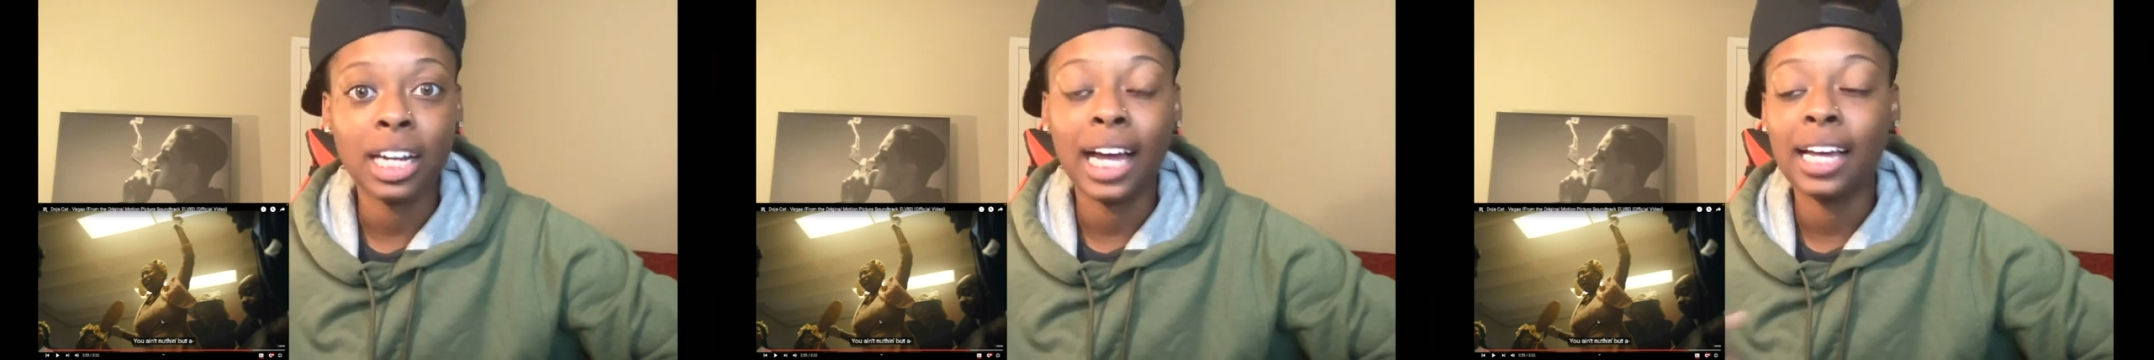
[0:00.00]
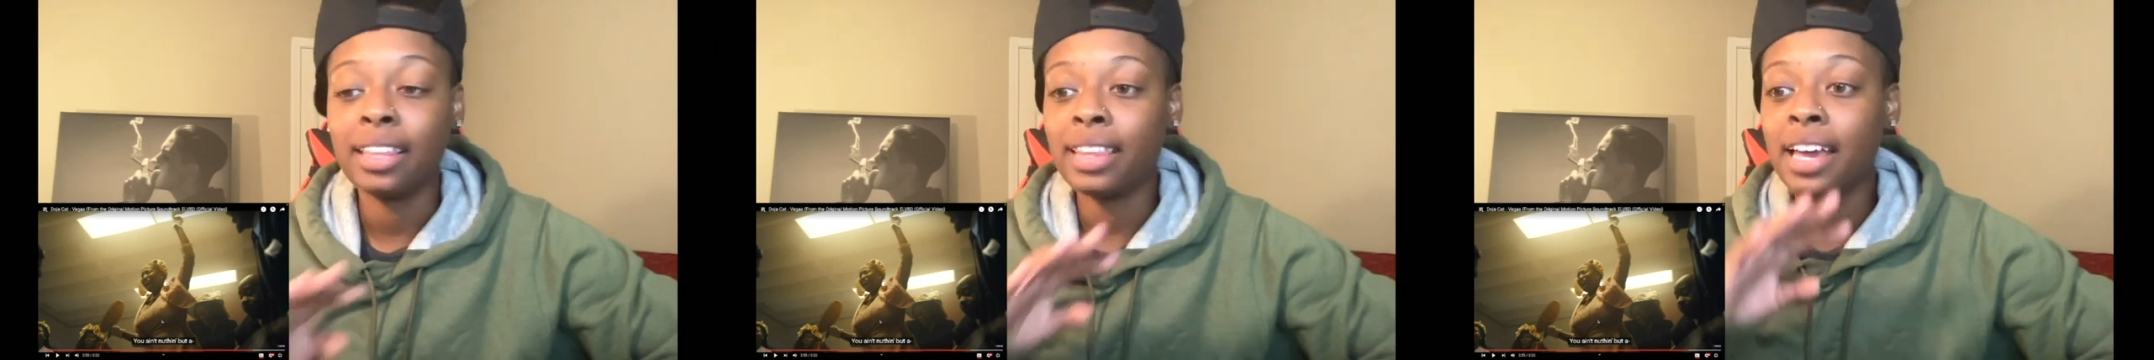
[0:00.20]

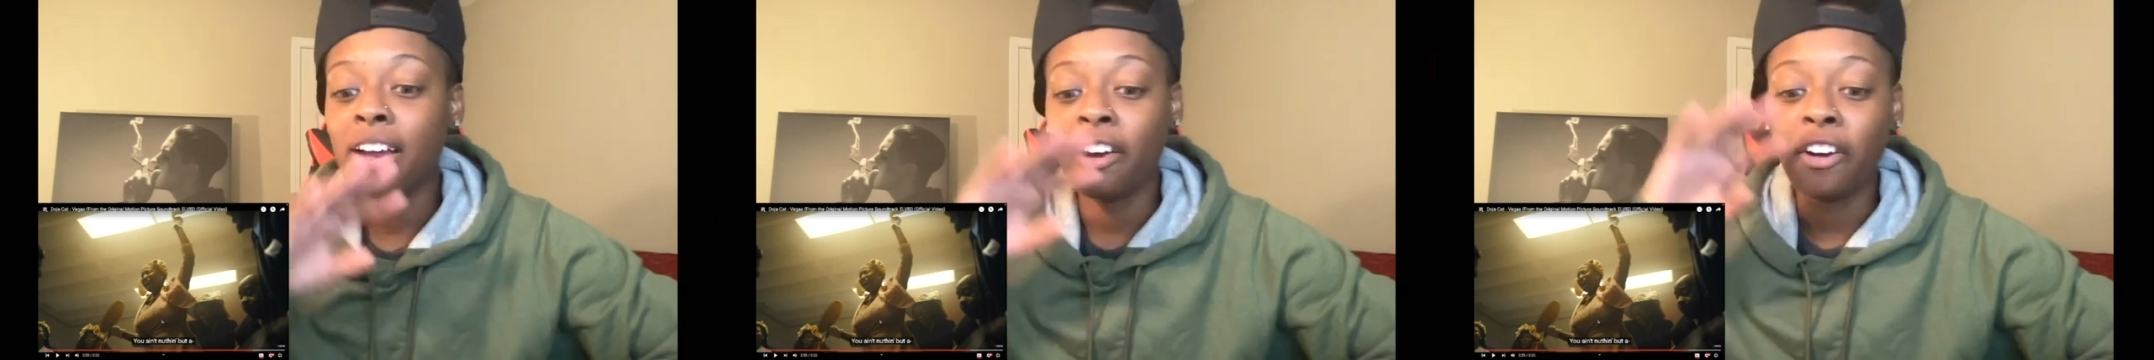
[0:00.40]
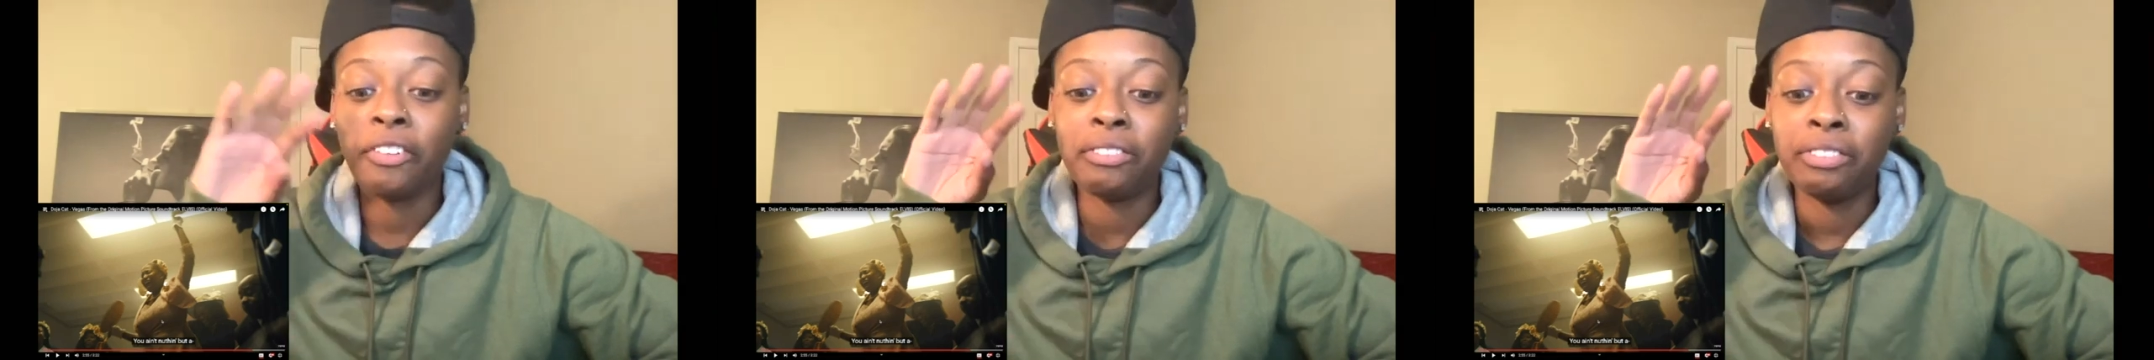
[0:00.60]
Like, they
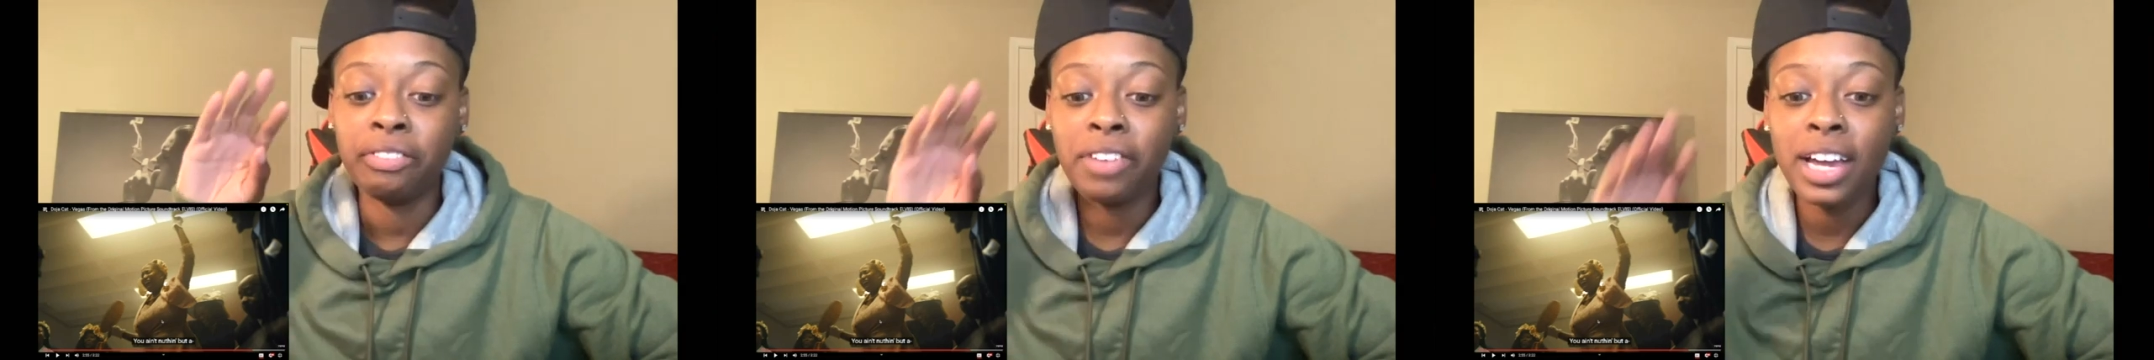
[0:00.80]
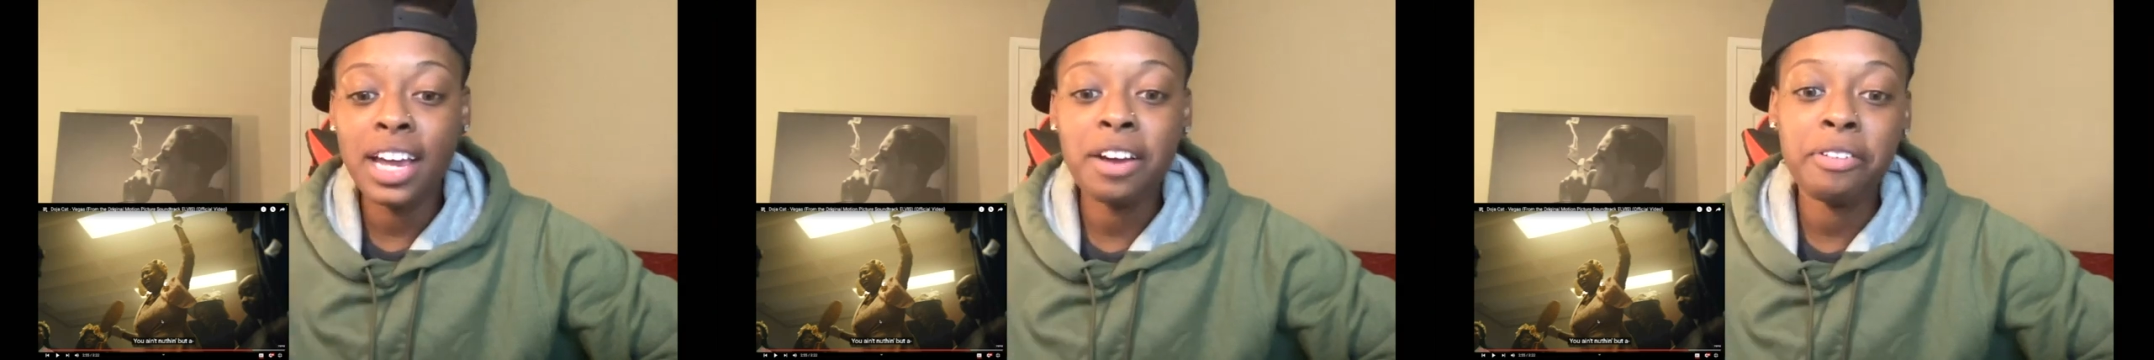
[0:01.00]
are
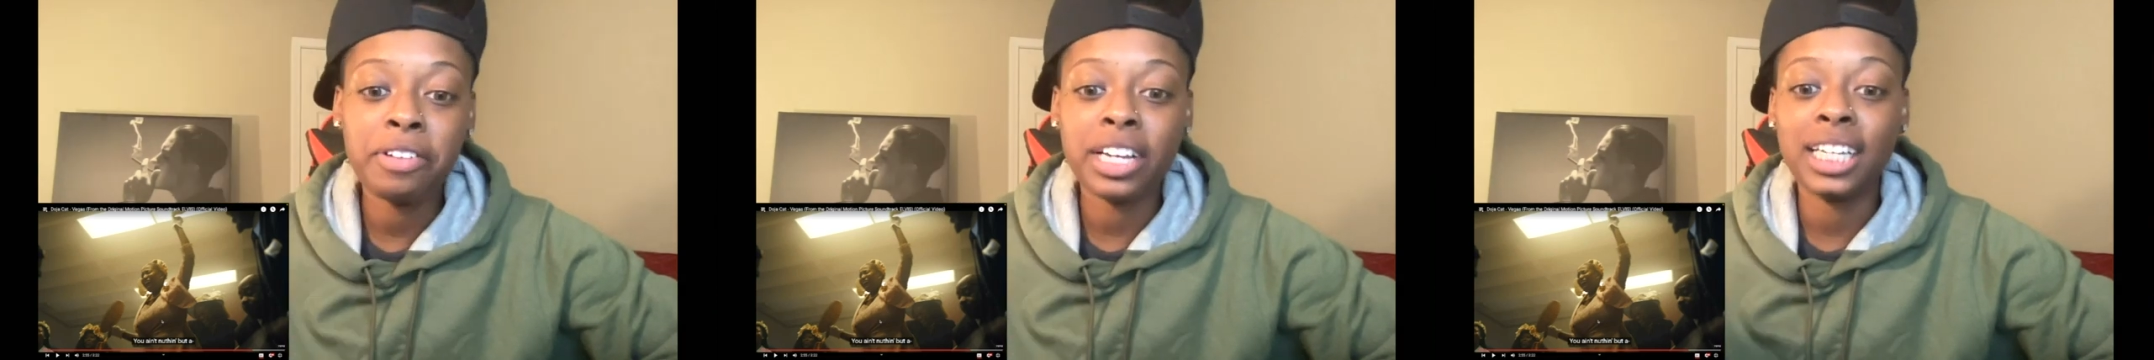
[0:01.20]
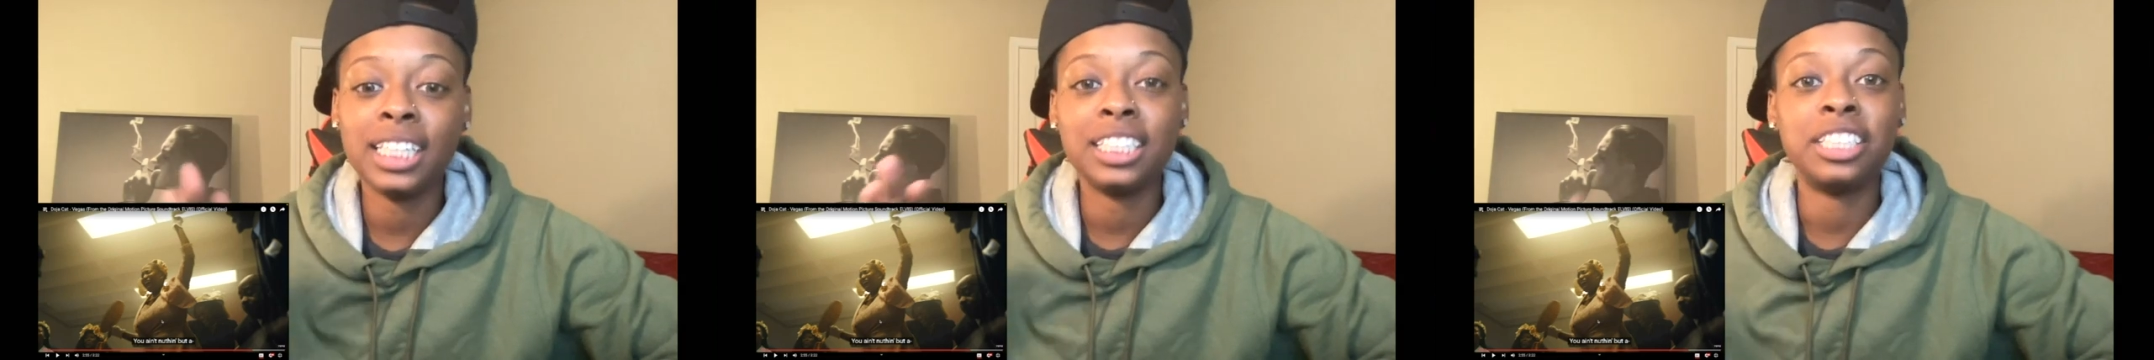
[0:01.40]

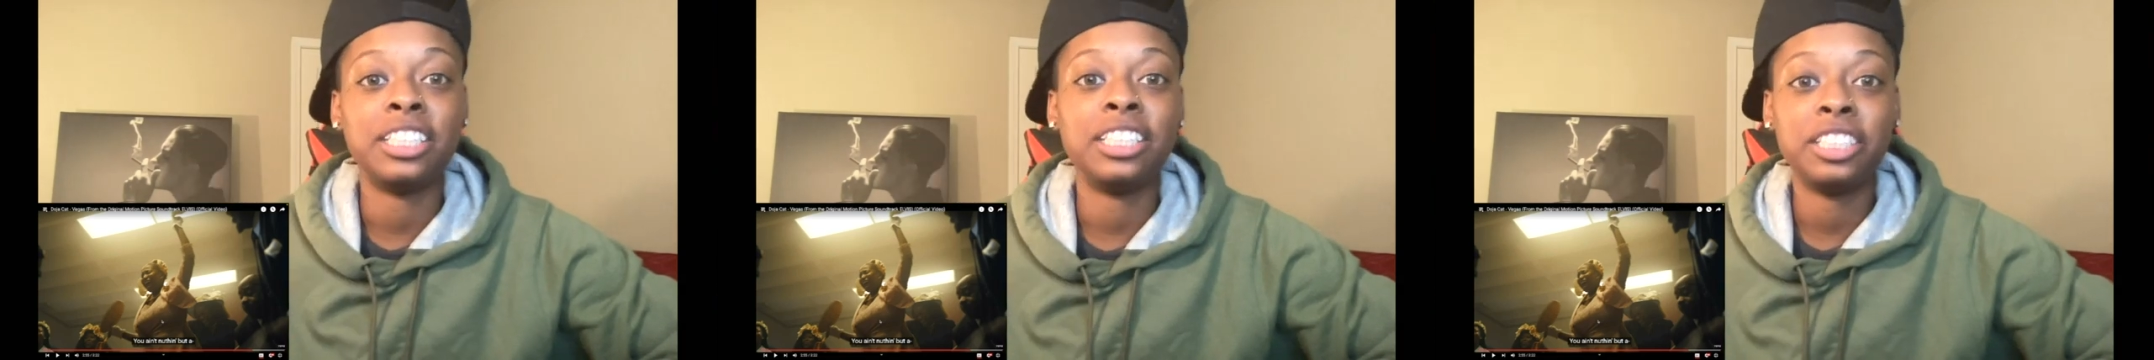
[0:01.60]
very into